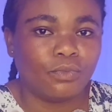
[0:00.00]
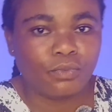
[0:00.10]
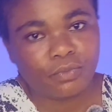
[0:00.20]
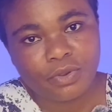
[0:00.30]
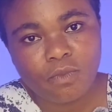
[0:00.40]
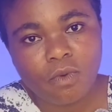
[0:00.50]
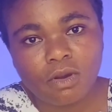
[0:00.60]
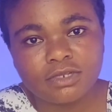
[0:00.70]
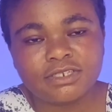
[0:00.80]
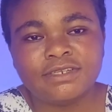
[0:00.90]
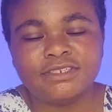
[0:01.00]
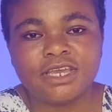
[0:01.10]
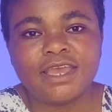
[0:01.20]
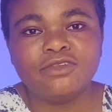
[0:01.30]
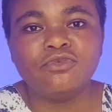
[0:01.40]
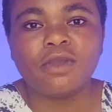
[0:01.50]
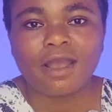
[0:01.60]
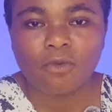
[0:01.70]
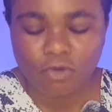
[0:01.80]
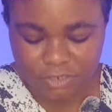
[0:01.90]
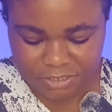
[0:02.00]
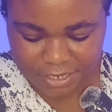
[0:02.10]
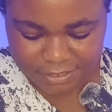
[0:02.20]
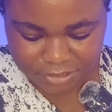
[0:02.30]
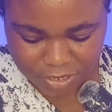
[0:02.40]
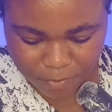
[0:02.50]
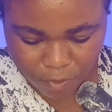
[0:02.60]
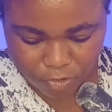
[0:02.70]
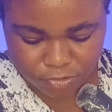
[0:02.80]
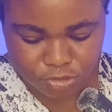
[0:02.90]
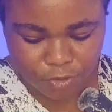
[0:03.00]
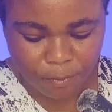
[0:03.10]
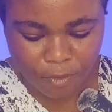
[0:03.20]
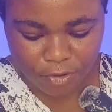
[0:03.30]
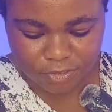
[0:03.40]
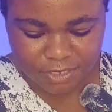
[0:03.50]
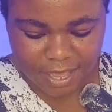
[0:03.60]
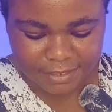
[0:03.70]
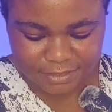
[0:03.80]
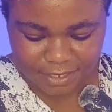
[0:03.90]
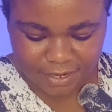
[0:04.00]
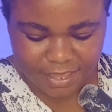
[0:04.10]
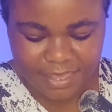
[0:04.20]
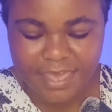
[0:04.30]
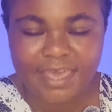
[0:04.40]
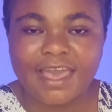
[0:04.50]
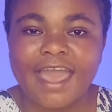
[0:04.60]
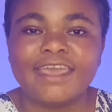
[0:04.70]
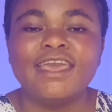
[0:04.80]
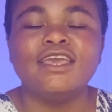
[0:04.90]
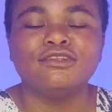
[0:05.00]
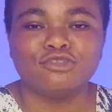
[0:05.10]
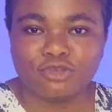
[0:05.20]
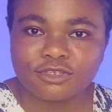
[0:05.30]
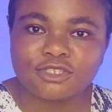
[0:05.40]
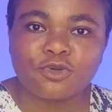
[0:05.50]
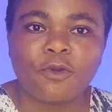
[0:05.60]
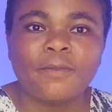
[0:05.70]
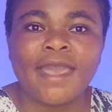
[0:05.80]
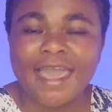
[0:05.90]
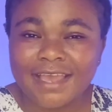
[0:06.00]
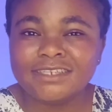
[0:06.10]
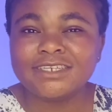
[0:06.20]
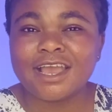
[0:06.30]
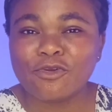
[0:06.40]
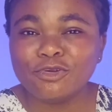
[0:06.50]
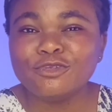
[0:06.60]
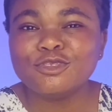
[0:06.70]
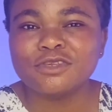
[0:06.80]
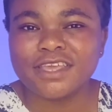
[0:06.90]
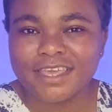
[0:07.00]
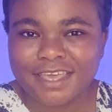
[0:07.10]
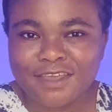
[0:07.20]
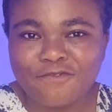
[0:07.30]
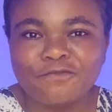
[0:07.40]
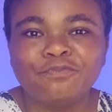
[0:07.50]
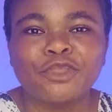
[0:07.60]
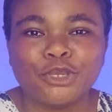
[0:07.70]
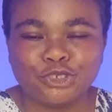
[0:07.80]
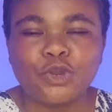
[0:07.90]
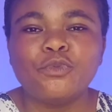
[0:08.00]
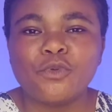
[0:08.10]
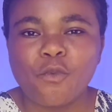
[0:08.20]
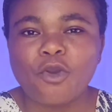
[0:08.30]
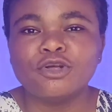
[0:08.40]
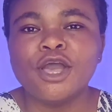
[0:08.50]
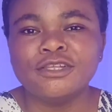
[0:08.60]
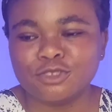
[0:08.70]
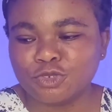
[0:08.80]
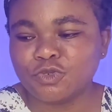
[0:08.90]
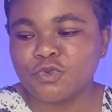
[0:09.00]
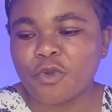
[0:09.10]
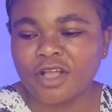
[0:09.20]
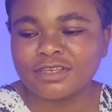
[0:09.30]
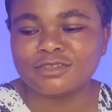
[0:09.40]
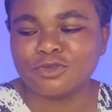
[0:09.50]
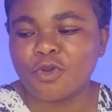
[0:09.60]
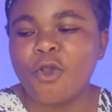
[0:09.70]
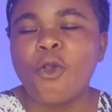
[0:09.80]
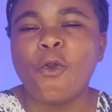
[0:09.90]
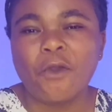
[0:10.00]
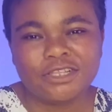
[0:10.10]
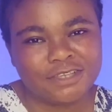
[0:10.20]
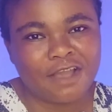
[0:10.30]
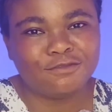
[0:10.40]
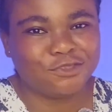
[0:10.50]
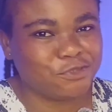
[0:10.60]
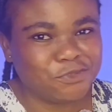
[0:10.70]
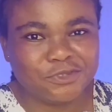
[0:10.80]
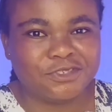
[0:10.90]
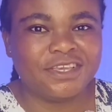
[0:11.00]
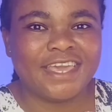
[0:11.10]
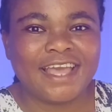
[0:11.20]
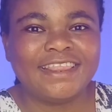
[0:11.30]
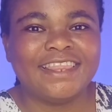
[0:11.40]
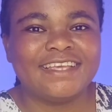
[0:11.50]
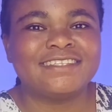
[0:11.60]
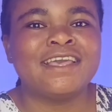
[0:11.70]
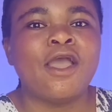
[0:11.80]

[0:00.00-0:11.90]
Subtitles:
reward, then you can contact them on support@klingai.com and they are going to give your reward to you. Okay, so what you have to do to get this